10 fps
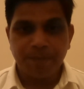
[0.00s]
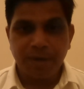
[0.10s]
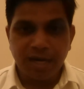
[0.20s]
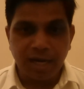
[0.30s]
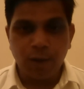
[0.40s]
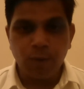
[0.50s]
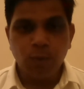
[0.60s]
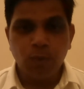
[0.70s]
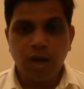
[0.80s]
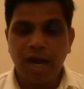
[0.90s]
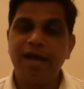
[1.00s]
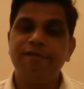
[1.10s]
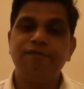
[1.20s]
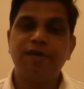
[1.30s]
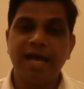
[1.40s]
But now,
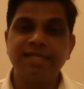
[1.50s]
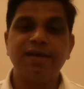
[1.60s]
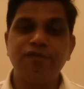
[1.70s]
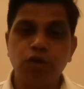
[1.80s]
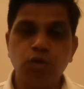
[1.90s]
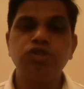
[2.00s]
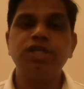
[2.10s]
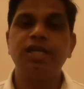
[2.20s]
as I've used